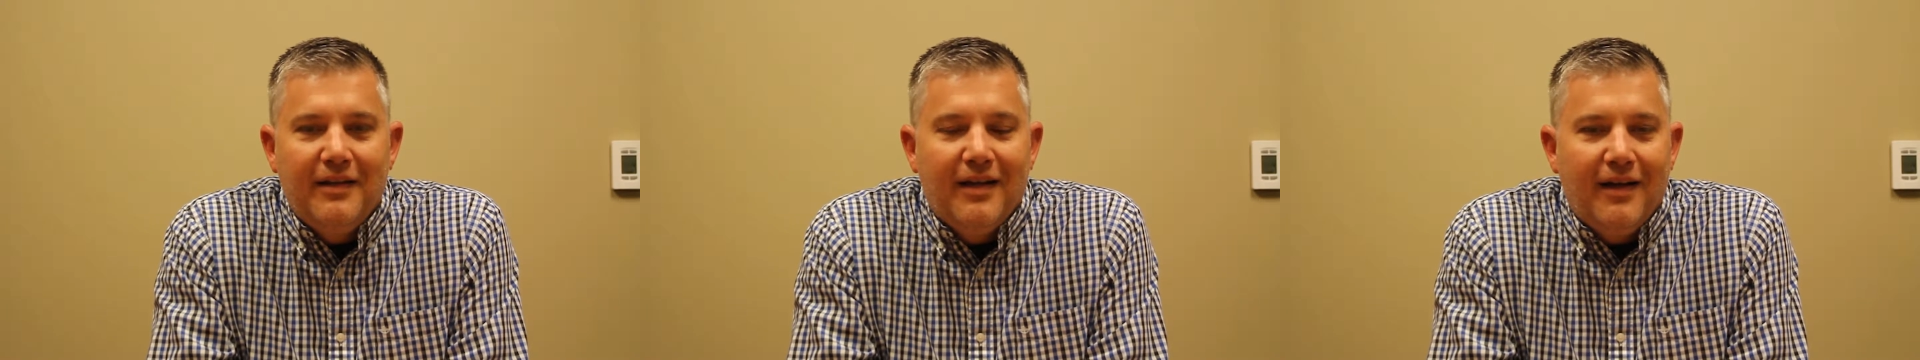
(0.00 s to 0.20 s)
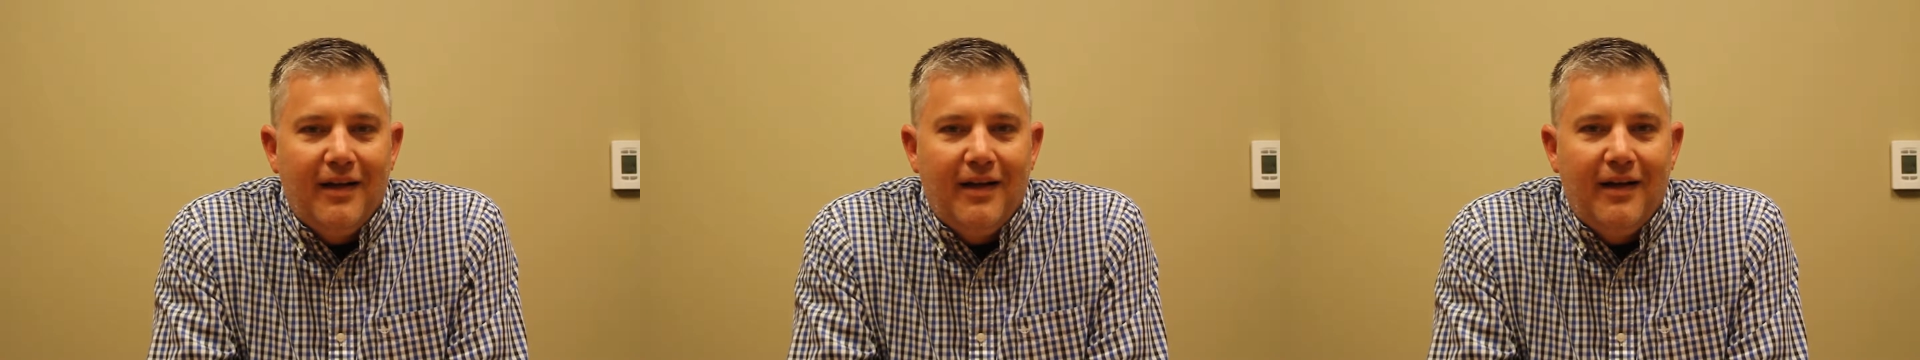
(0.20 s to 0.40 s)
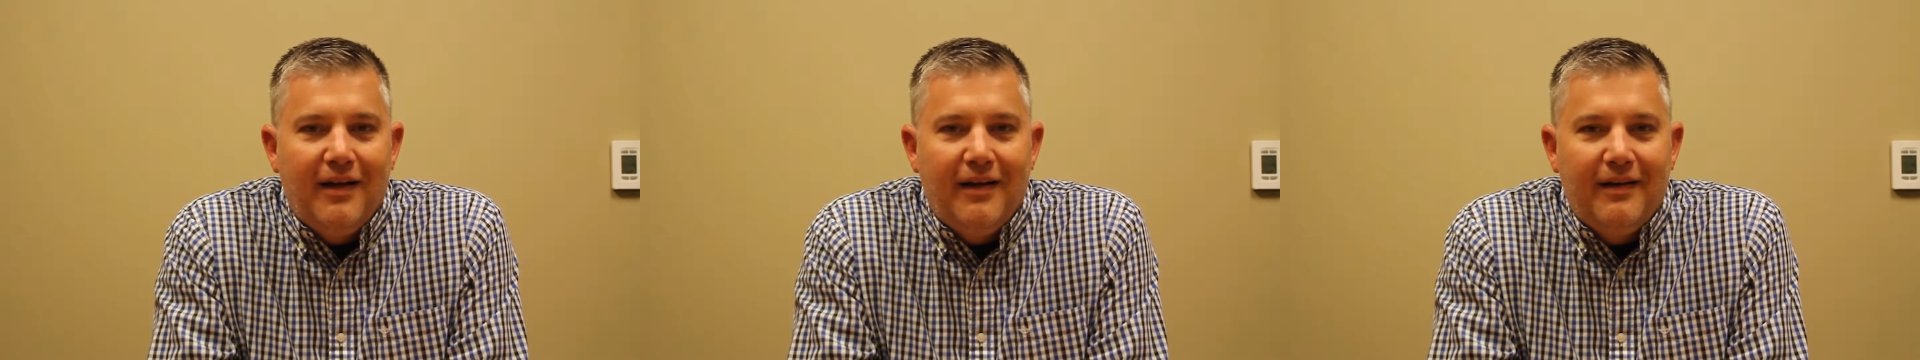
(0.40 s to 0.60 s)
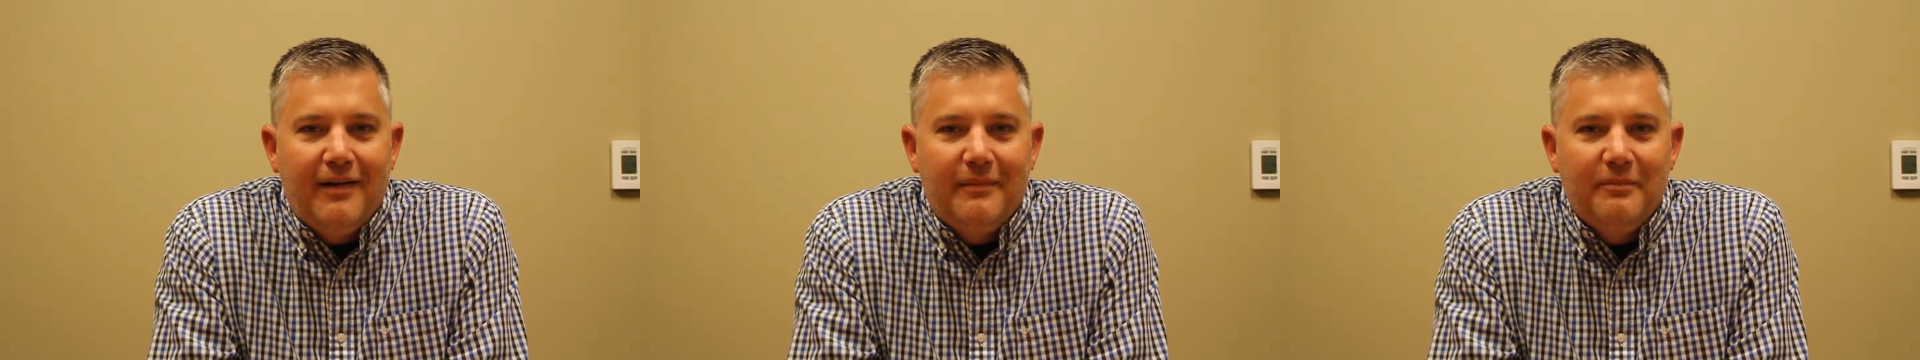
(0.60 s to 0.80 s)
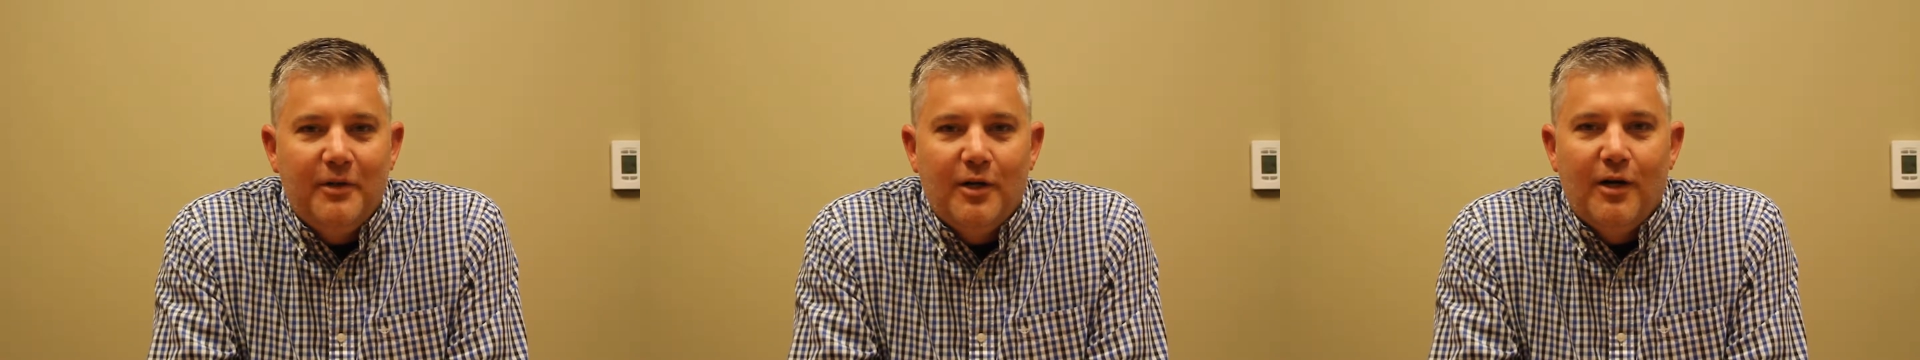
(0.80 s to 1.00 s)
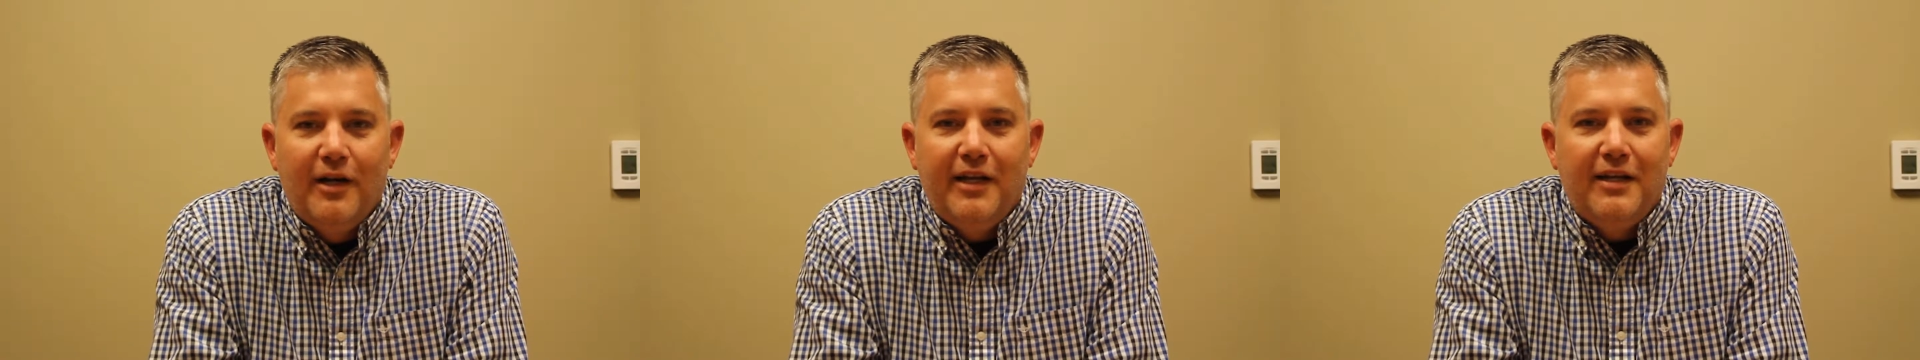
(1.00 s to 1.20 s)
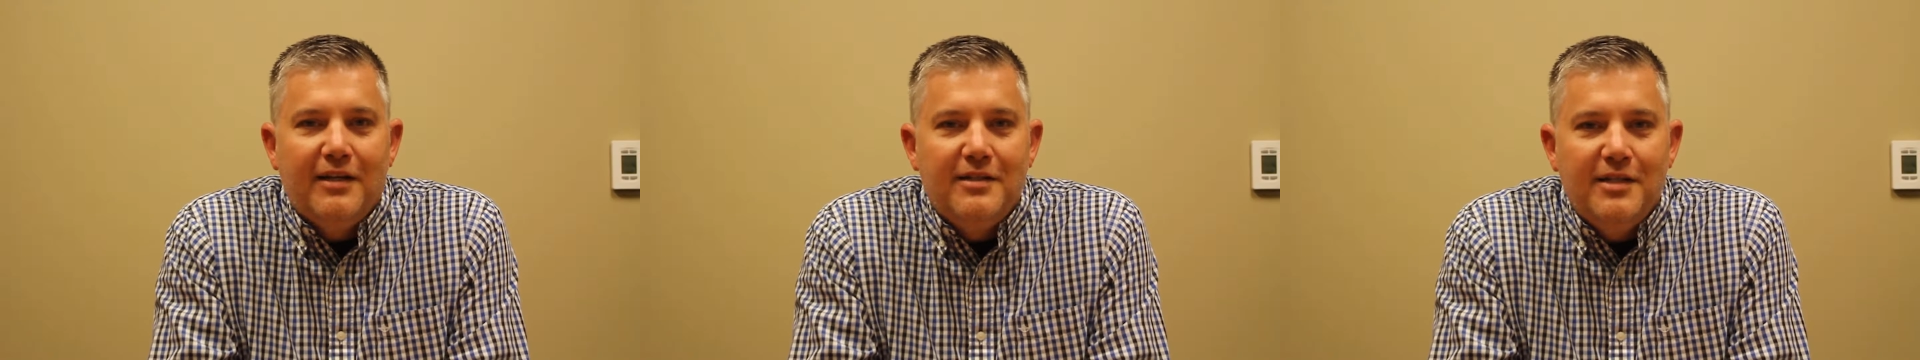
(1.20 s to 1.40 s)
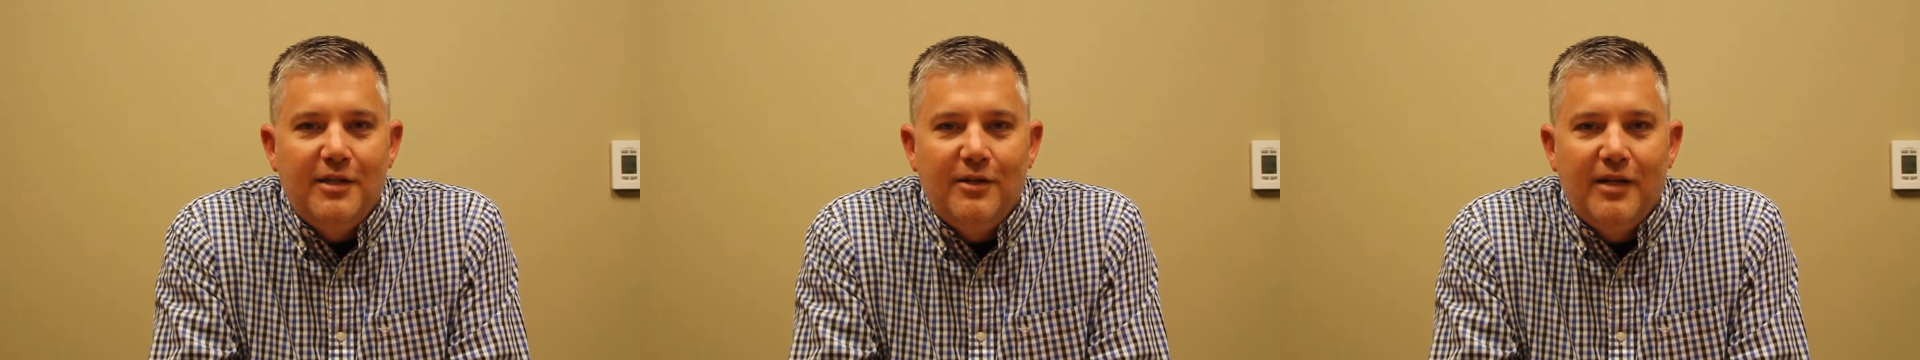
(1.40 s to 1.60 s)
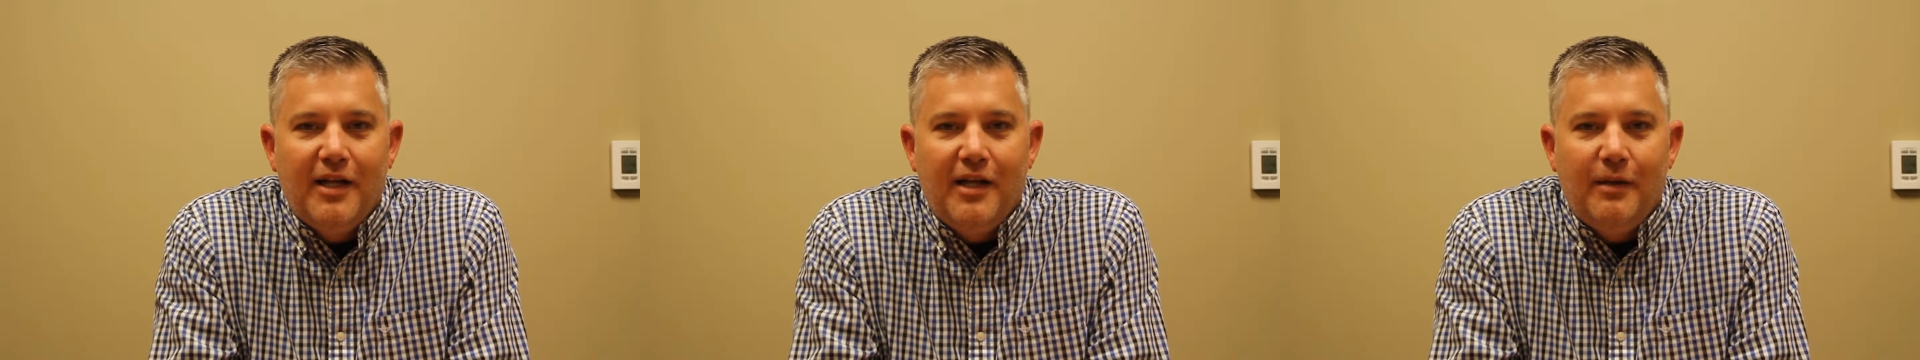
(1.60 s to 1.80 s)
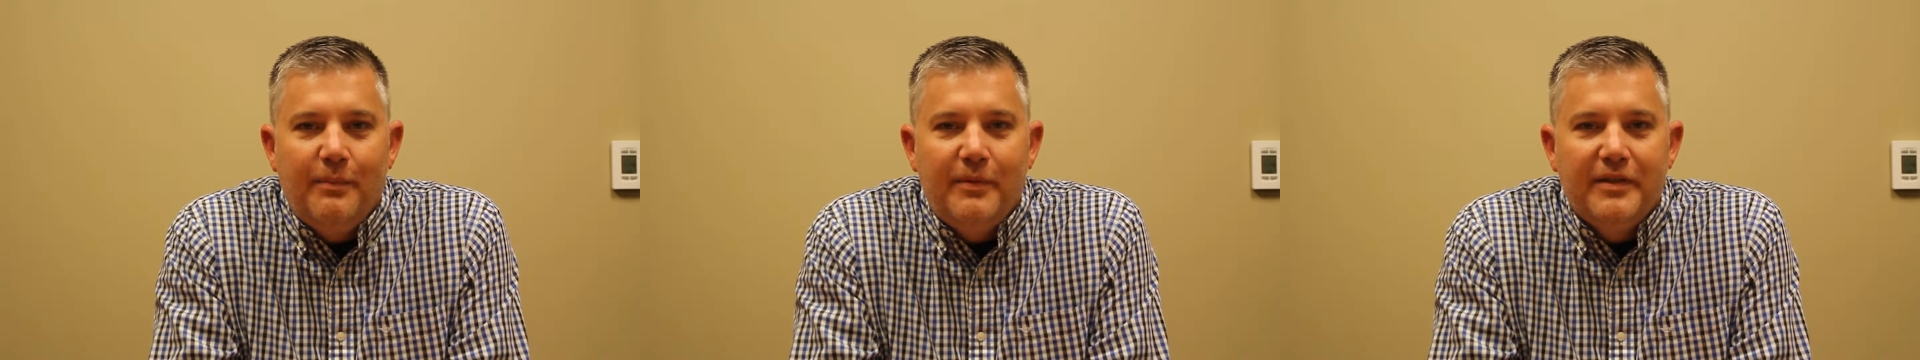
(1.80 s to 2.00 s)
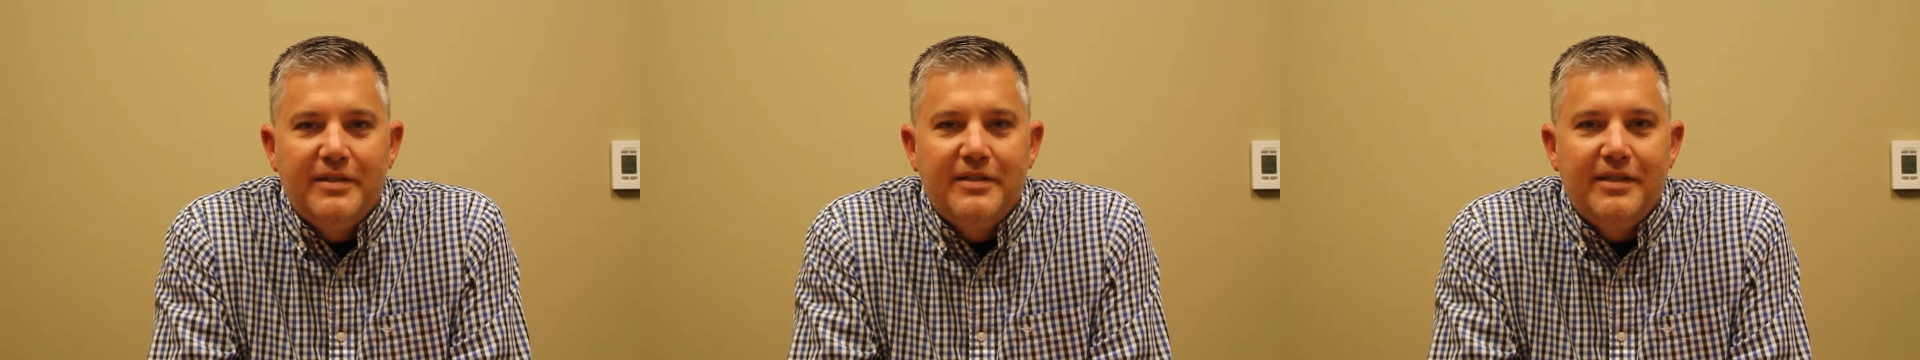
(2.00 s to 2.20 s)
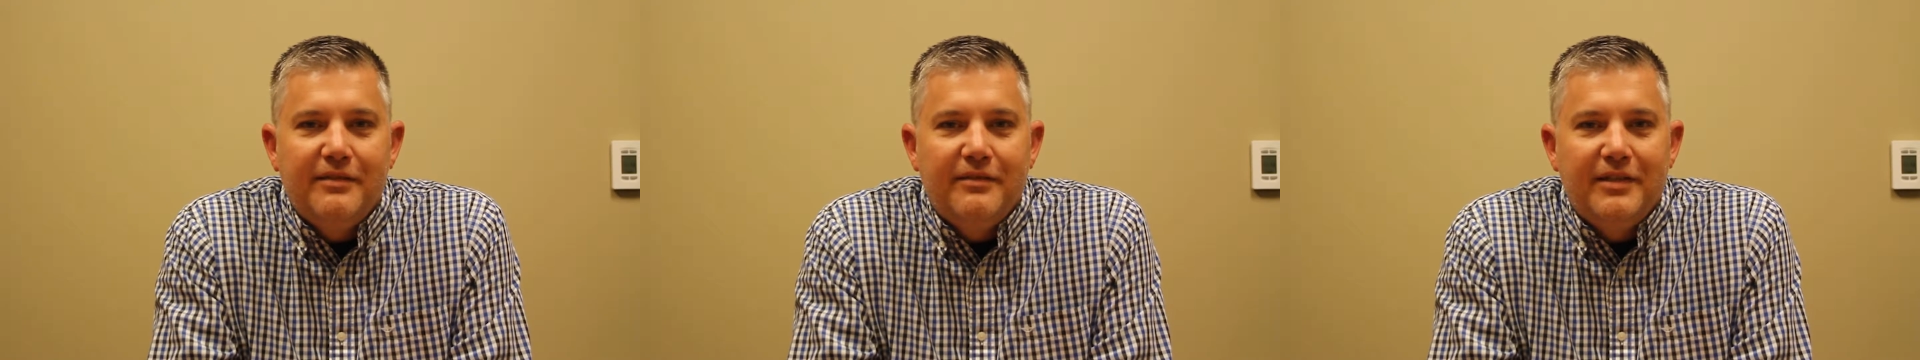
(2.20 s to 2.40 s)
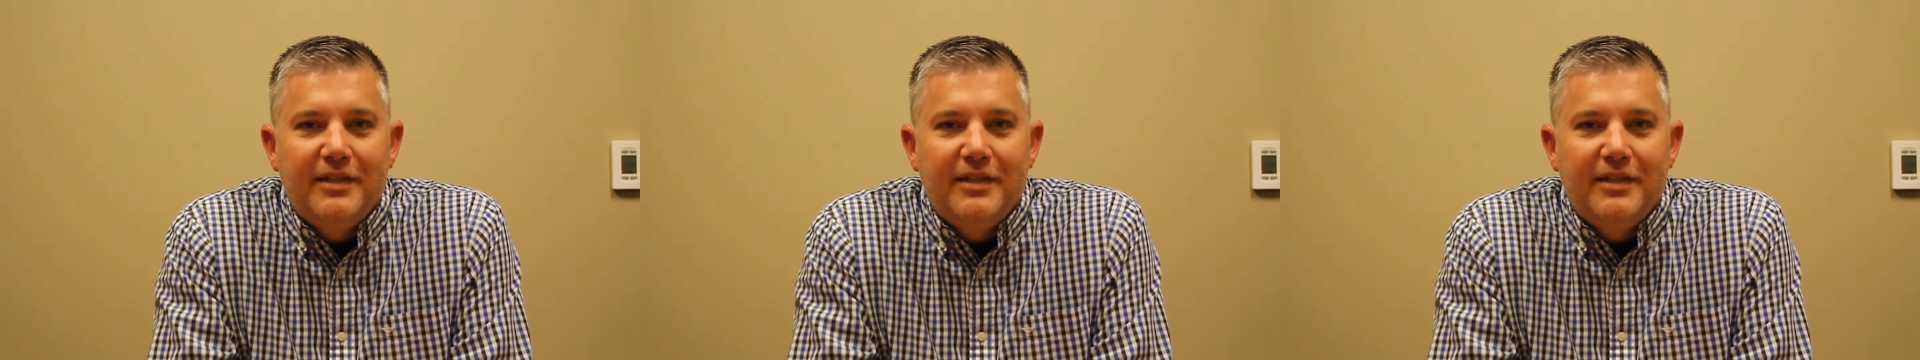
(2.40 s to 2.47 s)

Um, you're already continuing to help us even